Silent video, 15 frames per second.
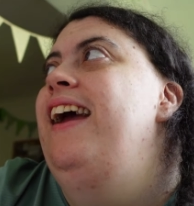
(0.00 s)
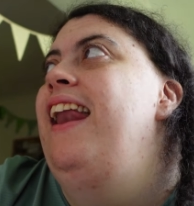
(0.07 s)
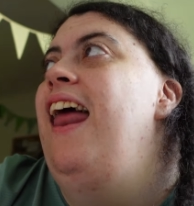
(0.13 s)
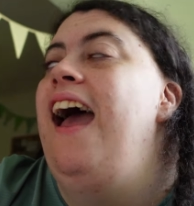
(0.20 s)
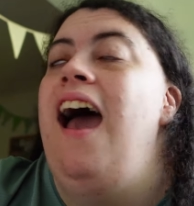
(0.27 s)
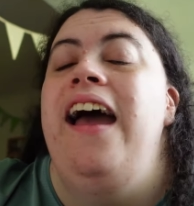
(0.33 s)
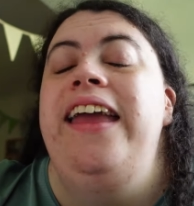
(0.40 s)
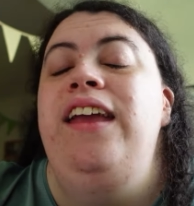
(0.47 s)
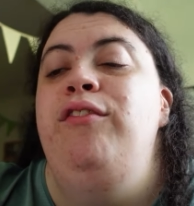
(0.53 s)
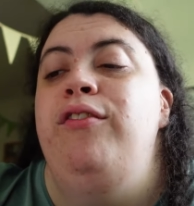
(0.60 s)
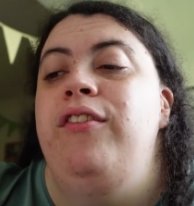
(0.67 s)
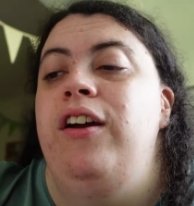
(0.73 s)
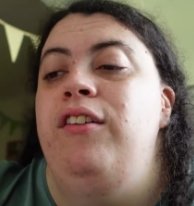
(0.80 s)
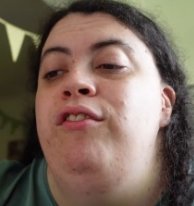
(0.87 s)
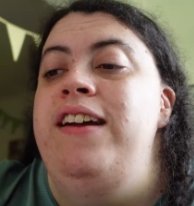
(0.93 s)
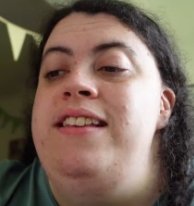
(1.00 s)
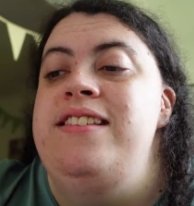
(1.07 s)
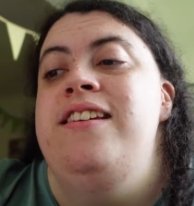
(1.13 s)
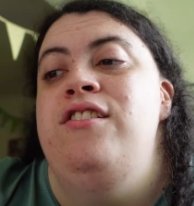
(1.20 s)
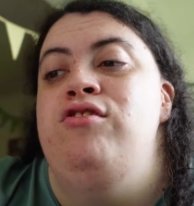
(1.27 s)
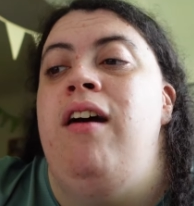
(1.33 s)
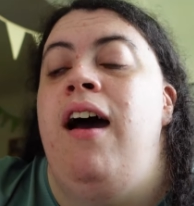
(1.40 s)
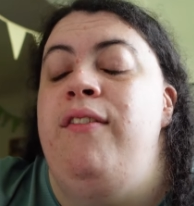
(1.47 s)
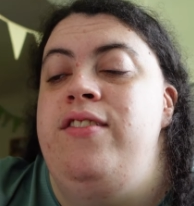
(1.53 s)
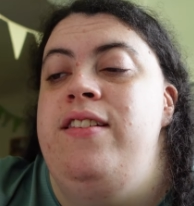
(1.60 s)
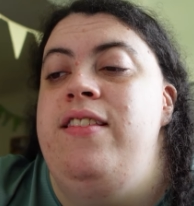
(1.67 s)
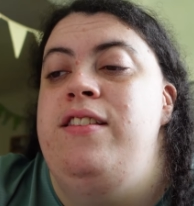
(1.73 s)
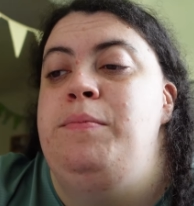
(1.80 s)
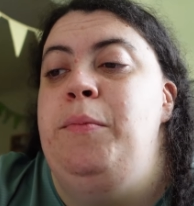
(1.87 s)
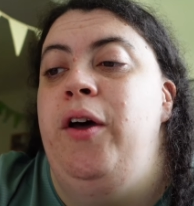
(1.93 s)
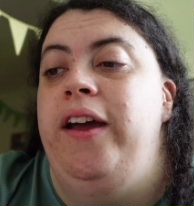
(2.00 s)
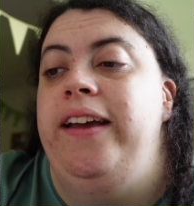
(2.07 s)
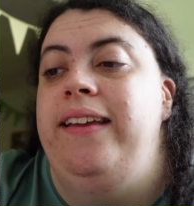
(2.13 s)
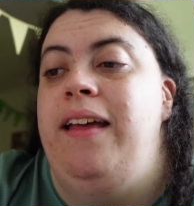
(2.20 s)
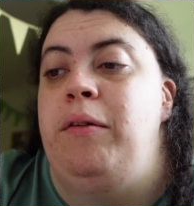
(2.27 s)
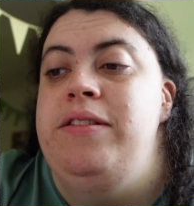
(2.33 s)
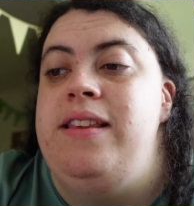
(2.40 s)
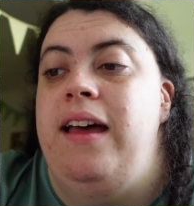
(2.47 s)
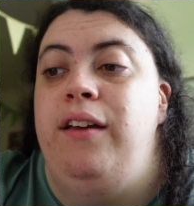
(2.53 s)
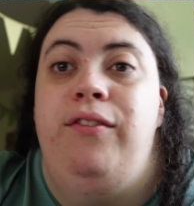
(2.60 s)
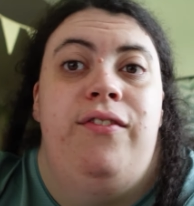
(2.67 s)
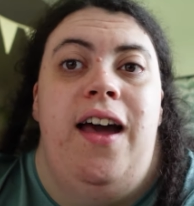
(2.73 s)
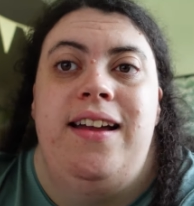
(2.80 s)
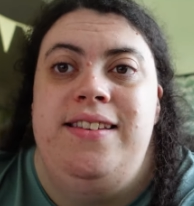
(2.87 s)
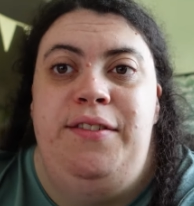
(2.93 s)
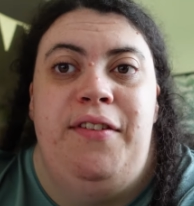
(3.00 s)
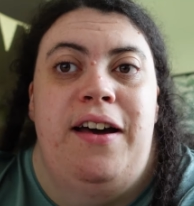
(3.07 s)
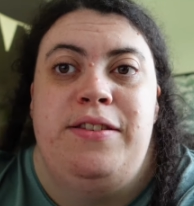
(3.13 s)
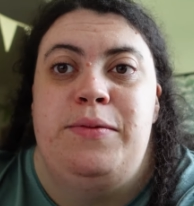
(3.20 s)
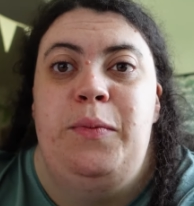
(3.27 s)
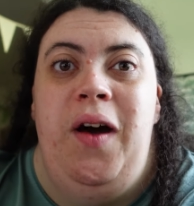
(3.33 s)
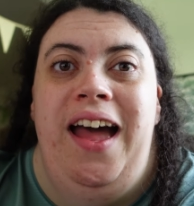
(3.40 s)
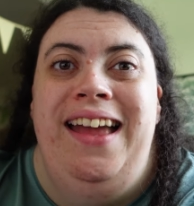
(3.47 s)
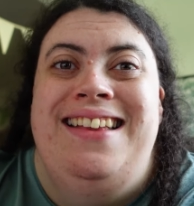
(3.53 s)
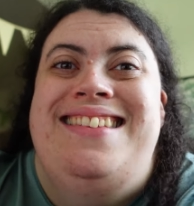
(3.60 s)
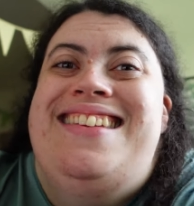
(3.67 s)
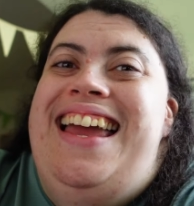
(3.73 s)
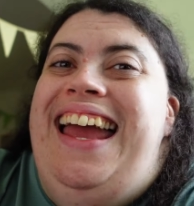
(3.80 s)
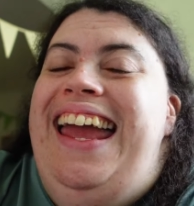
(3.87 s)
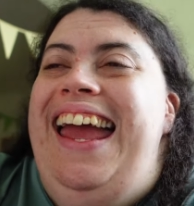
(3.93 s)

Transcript: Like, I've written a draft of this book that was like 30,000 words.